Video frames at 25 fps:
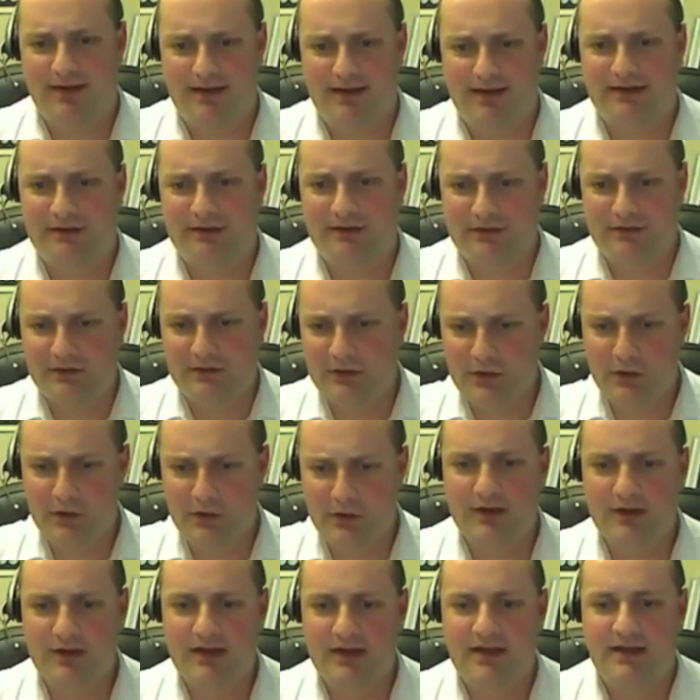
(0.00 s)
LRO
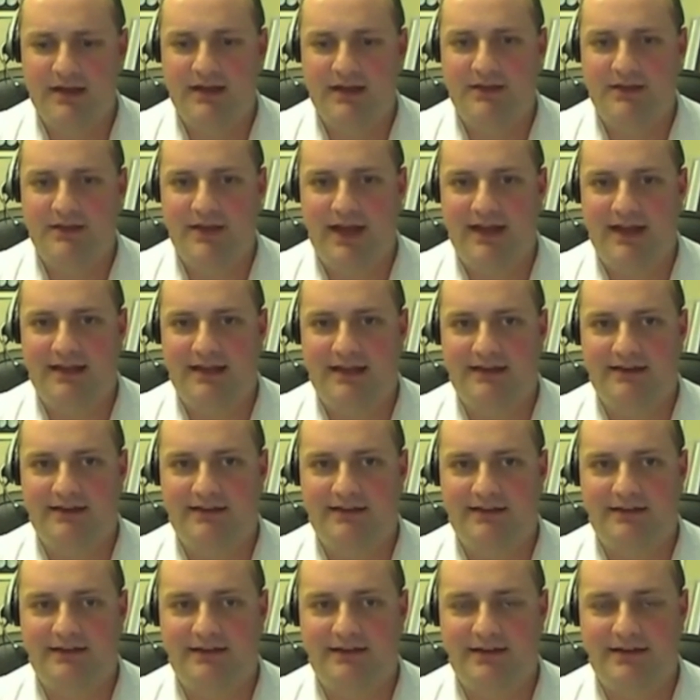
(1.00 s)
that
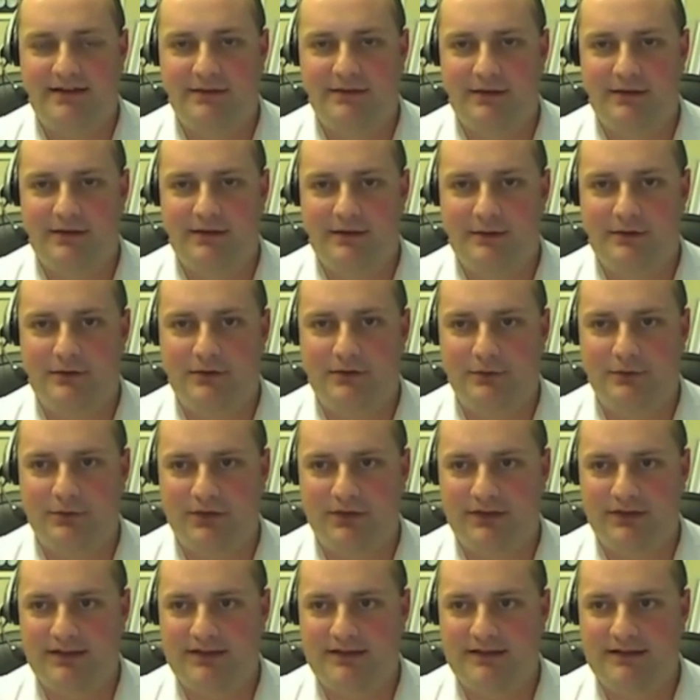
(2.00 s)
it's it, it was
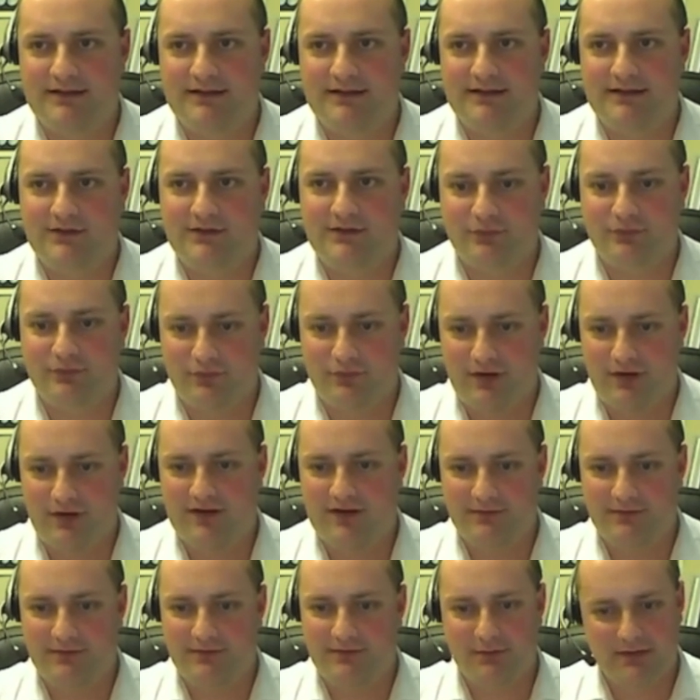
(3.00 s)
really this cross
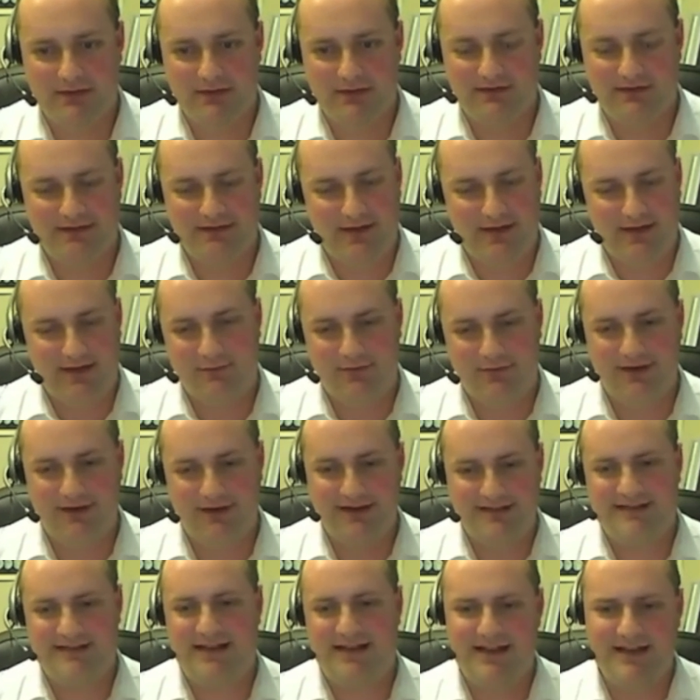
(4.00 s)
between sci- bringing
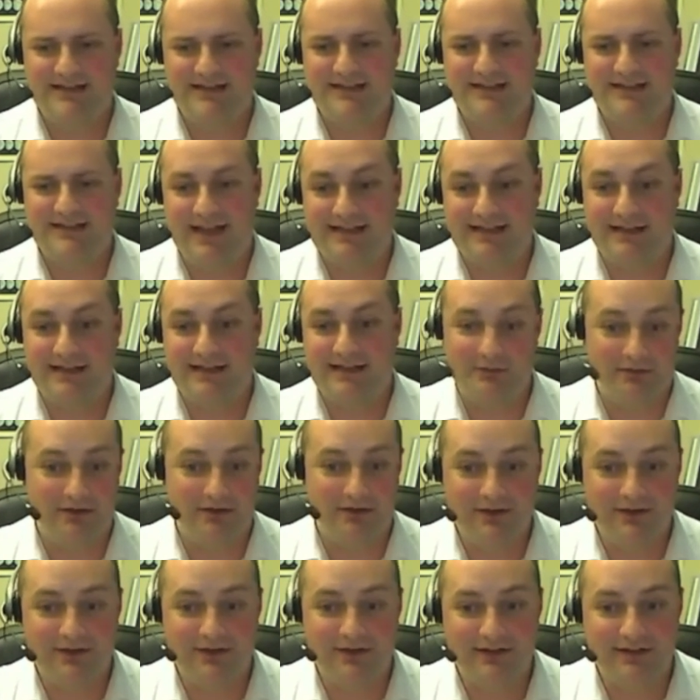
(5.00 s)
science and
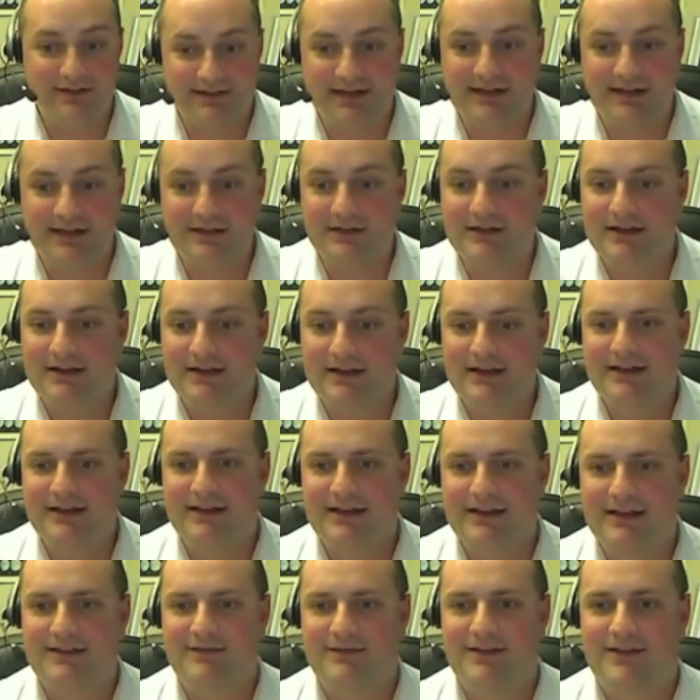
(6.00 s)
exploration together.
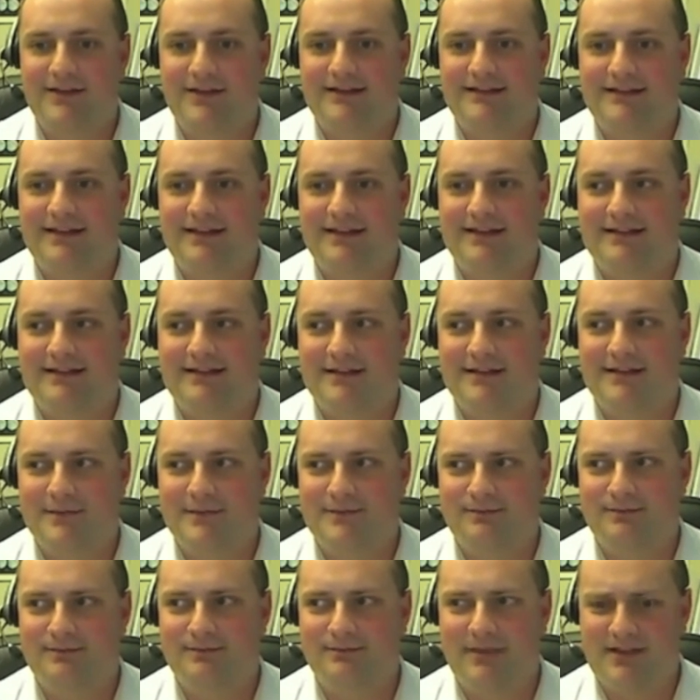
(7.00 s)
And in fact, that's
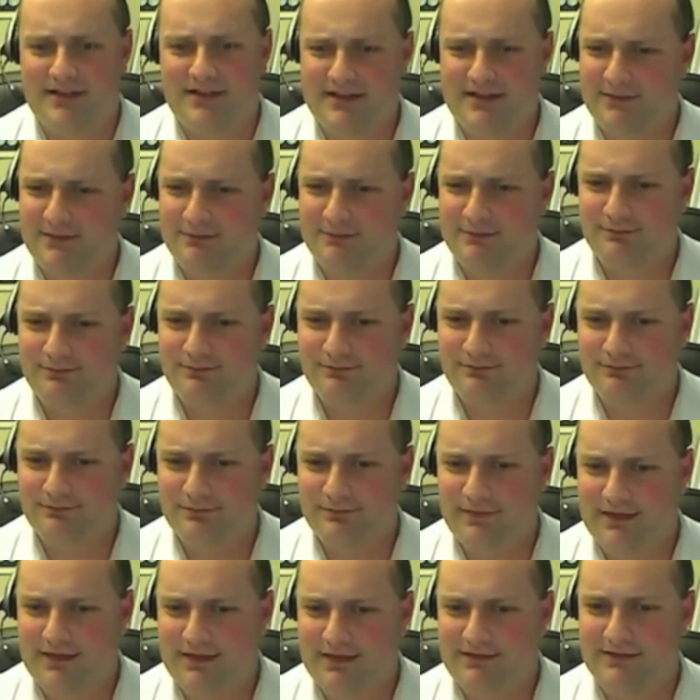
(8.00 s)
um I think that's
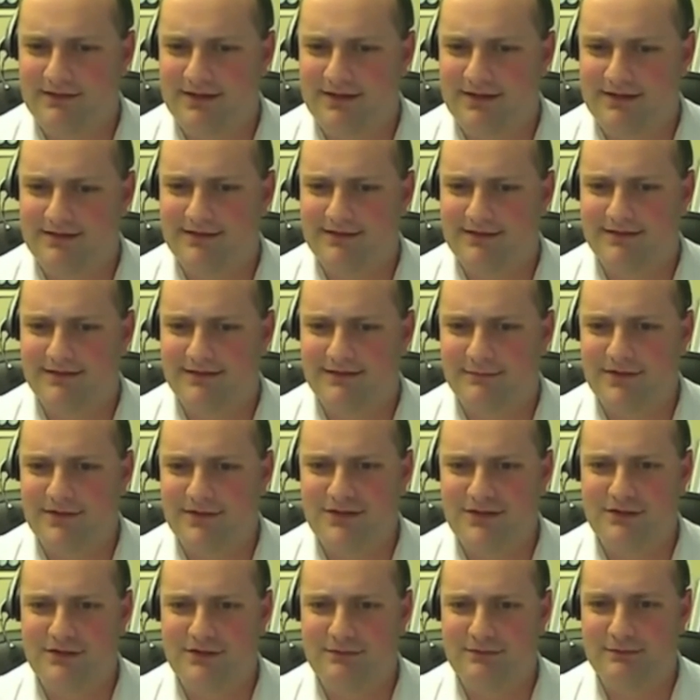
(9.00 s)
it's it's
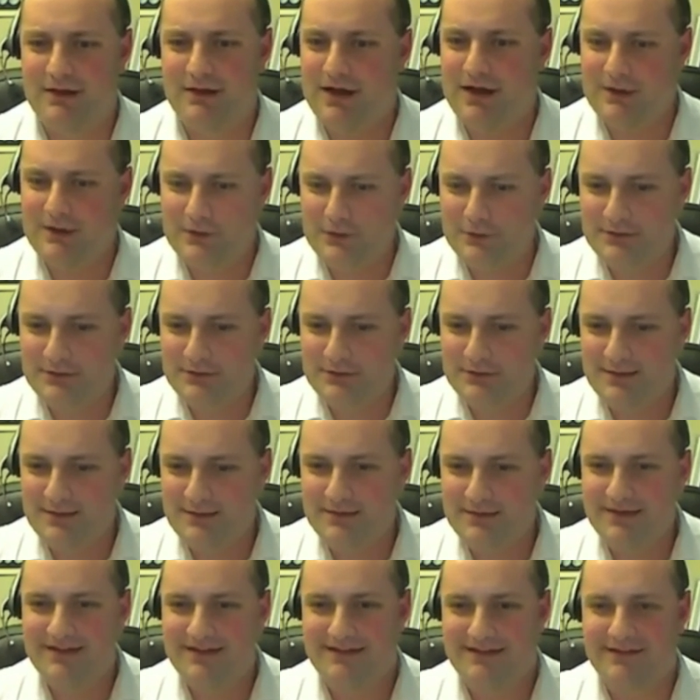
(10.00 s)
mission's motto or
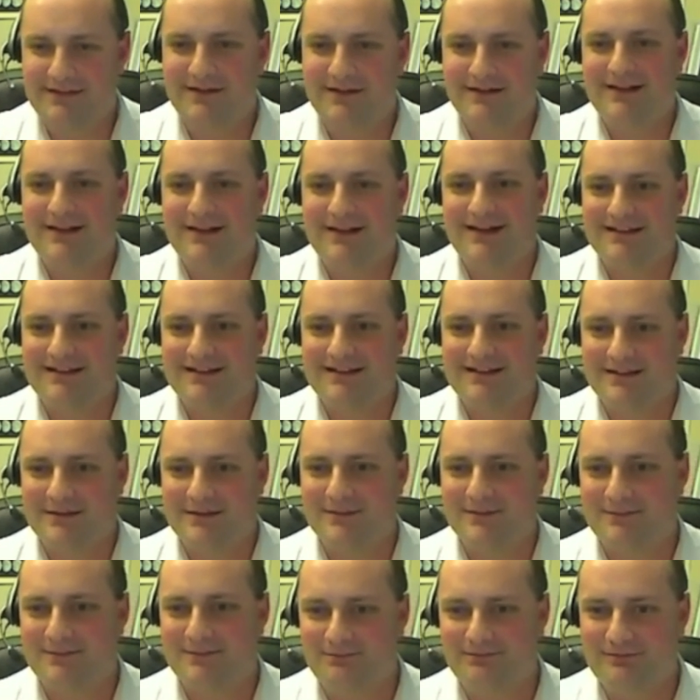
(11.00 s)
something. It's on like
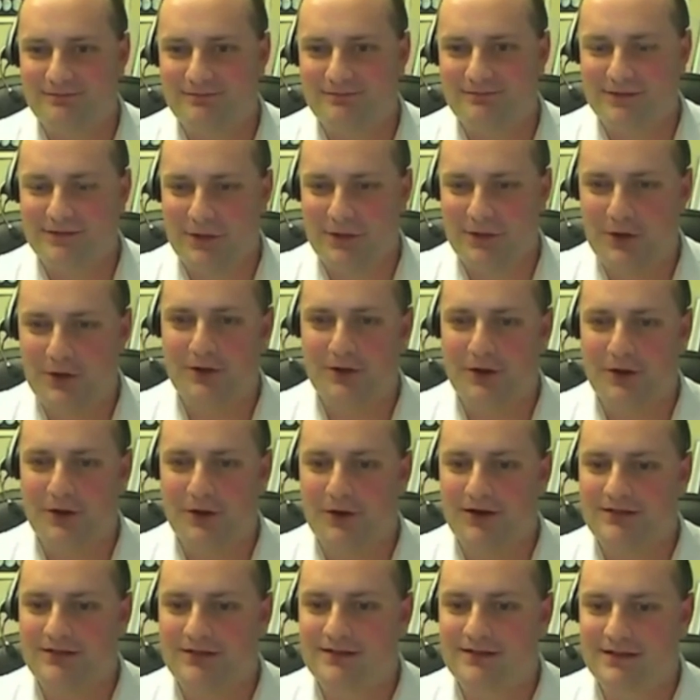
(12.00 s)
the the
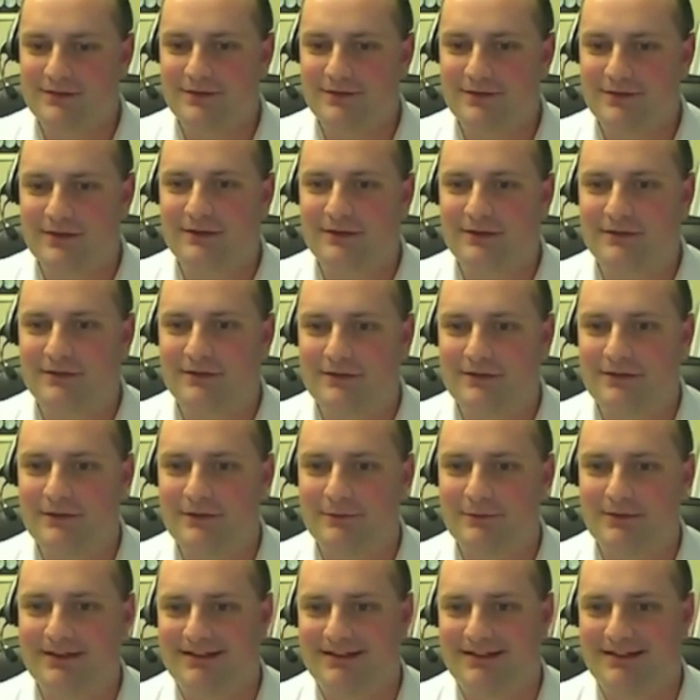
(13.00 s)
logo I think for
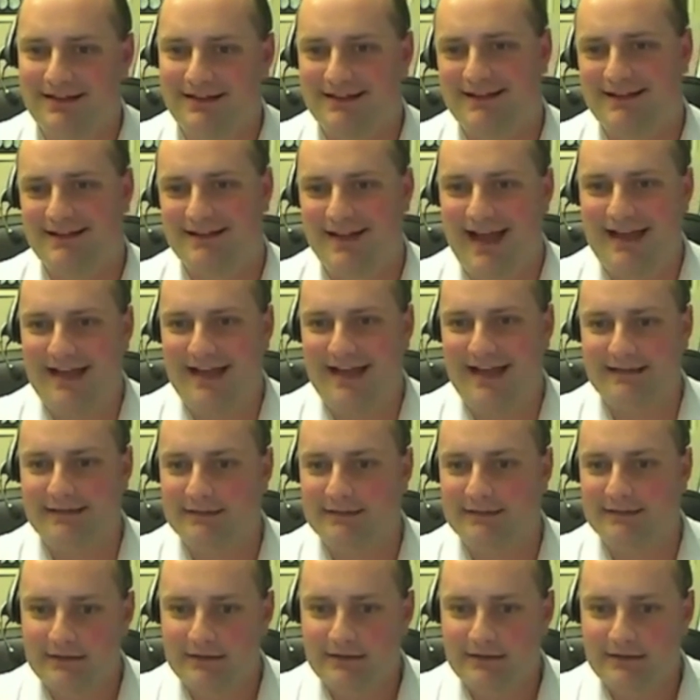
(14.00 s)
LRO, but it's like in Latin.